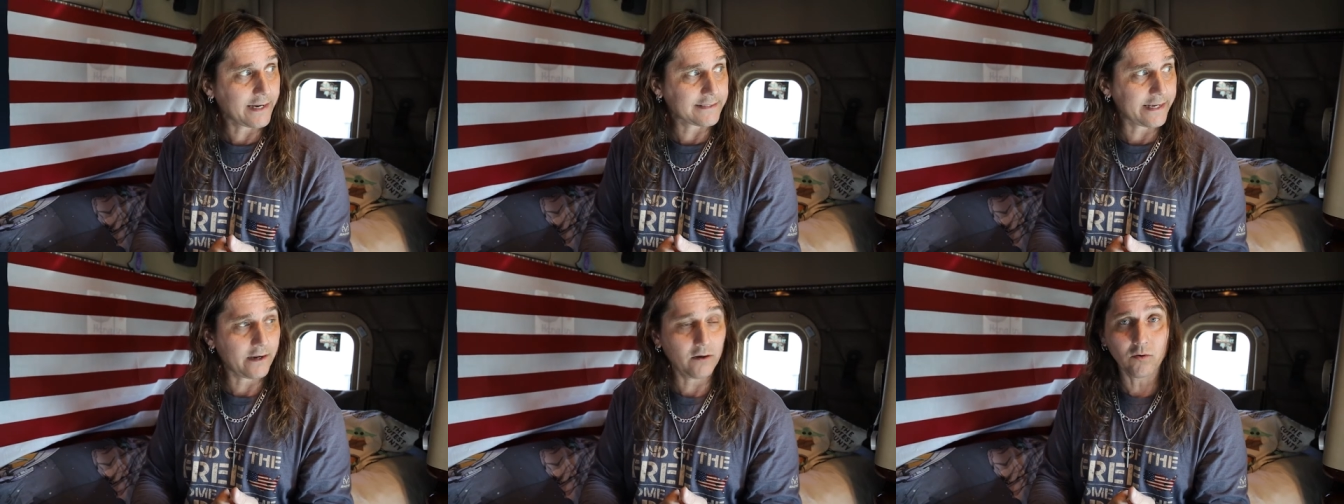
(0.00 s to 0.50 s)
I was
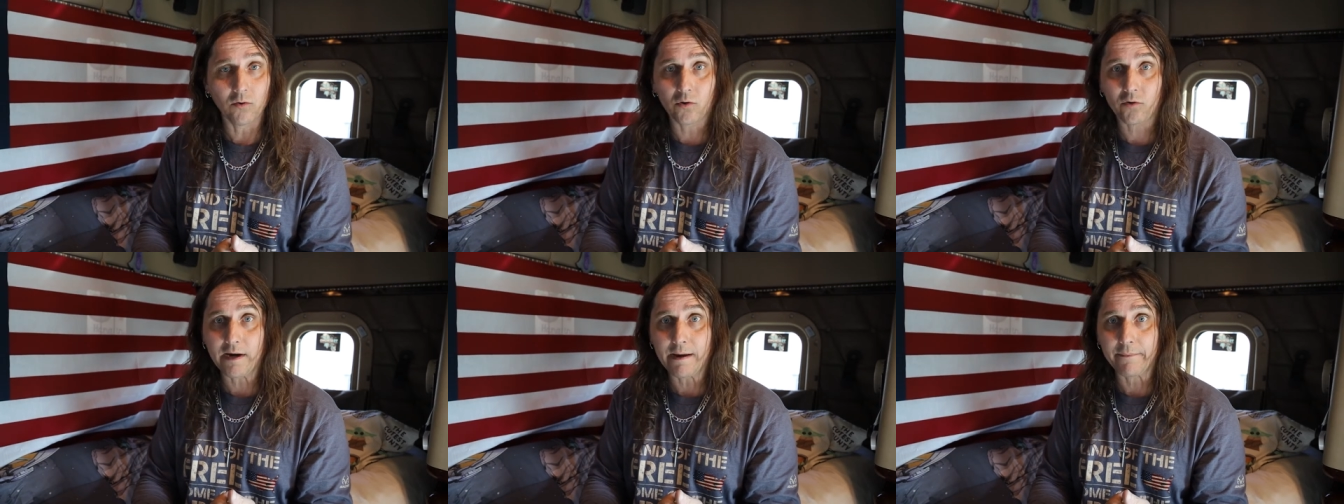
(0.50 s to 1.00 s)
like, oh
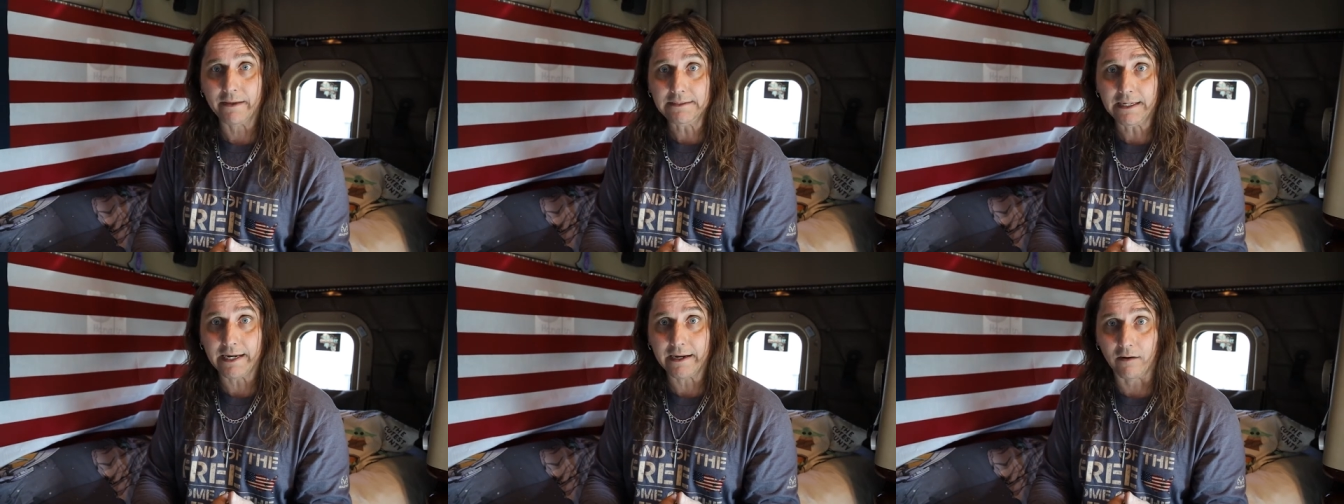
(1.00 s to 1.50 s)
crap,
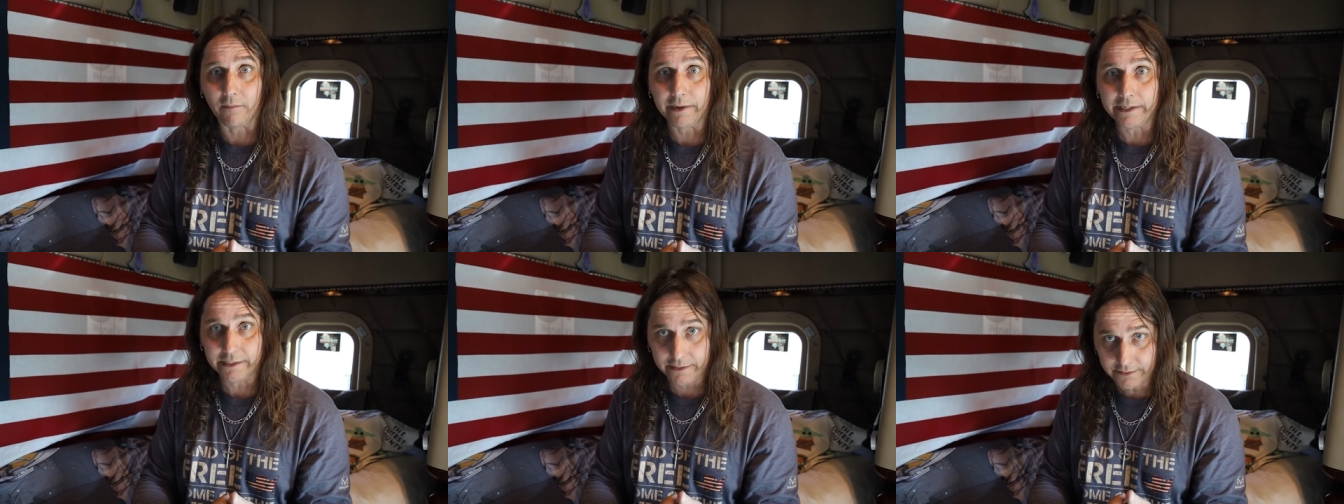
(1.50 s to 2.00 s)
this ain't gonna
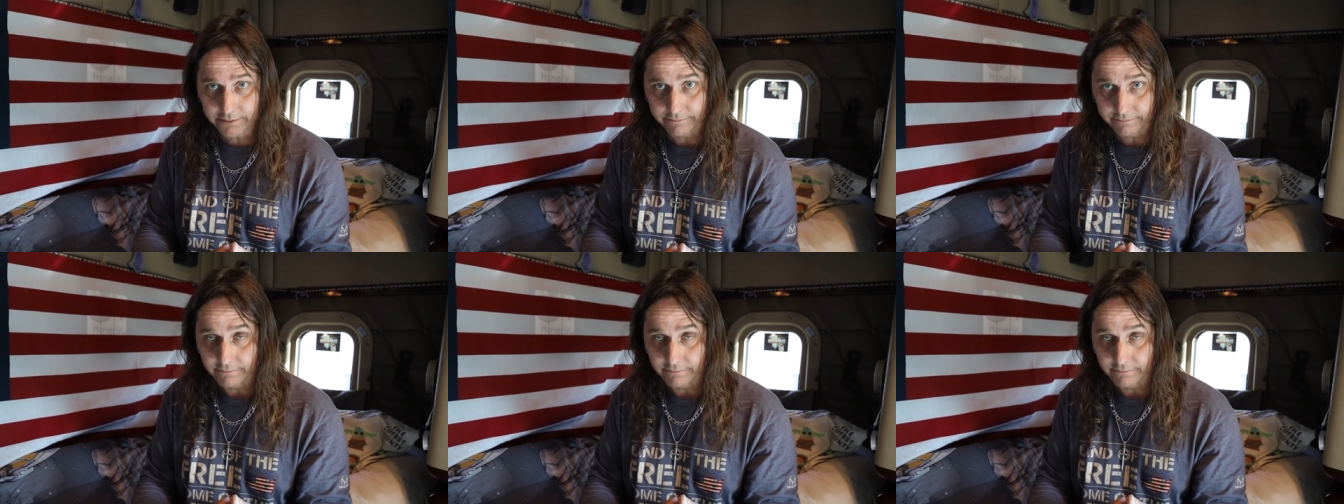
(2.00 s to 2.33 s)
be good.